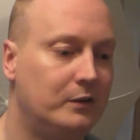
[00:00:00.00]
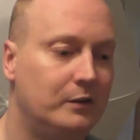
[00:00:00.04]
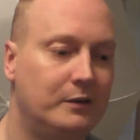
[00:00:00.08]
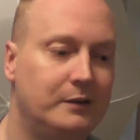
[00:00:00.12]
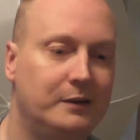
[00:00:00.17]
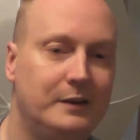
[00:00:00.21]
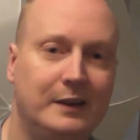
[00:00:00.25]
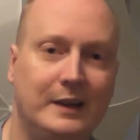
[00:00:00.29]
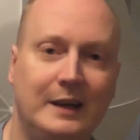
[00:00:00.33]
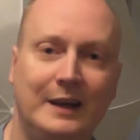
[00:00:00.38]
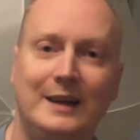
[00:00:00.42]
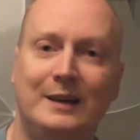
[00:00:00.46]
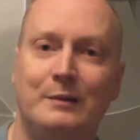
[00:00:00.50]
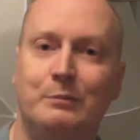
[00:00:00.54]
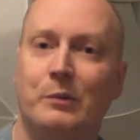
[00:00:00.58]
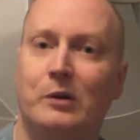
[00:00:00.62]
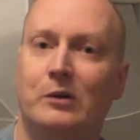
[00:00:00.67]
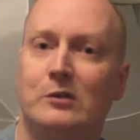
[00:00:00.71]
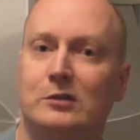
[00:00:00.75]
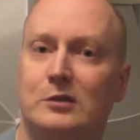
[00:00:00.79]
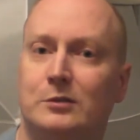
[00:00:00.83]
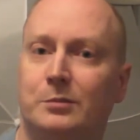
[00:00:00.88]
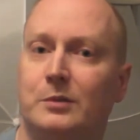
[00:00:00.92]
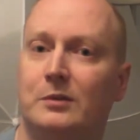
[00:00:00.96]
need
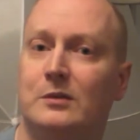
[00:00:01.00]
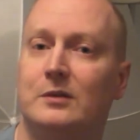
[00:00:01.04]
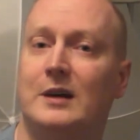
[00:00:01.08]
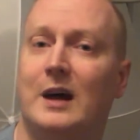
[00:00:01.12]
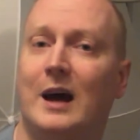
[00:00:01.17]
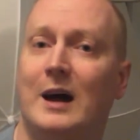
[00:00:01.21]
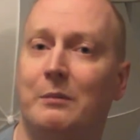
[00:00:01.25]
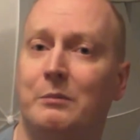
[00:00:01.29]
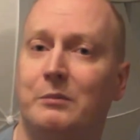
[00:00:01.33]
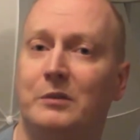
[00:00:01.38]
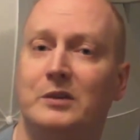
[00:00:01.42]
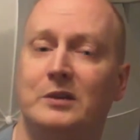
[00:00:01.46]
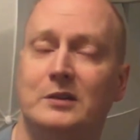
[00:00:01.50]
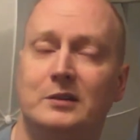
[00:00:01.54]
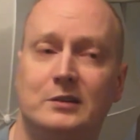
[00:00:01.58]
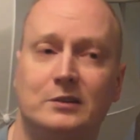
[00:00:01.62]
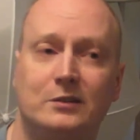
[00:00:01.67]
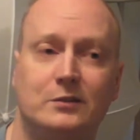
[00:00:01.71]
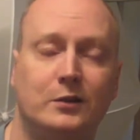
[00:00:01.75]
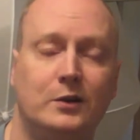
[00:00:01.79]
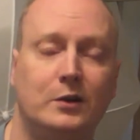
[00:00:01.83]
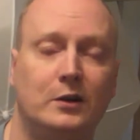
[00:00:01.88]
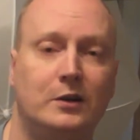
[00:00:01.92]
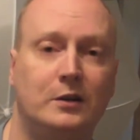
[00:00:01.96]
multiple cameras
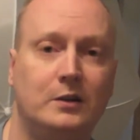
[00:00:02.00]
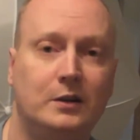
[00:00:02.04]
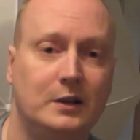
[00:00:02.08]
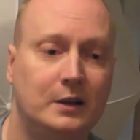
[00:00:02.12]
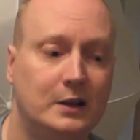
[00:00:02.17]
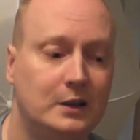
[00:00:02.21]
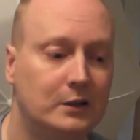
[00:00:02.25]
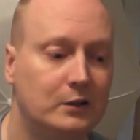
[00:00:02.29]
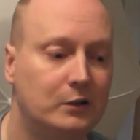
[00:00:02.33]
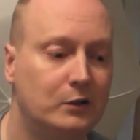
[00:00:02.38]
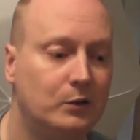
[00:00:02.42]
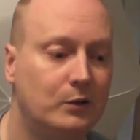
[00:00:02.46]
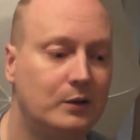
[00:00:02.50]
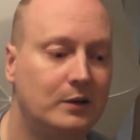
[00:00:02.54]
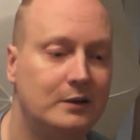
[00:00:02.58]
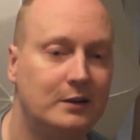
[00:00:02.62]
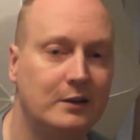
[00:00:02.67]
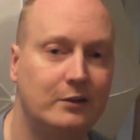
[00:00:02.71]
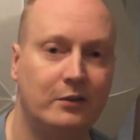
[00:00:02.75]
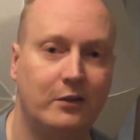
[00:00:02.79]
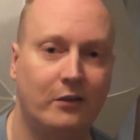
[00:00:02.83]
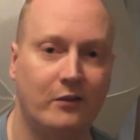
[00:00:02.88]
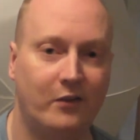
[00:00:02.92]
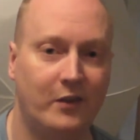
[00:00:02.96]
for doing
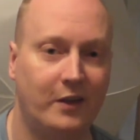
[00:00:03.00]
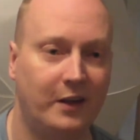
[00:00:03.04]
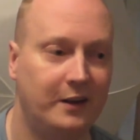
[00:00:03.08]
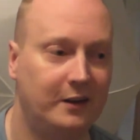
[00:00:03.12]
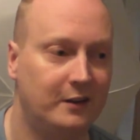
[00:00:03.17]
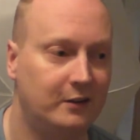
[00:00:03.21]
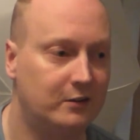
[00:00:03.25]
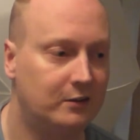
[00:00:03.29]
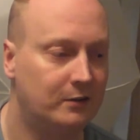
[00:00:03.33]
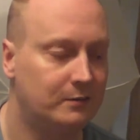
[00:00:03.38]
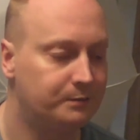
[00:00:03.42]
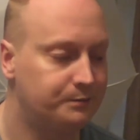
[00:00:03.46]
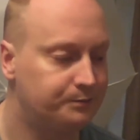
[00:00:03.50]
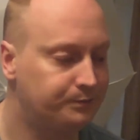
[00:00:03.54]
different things,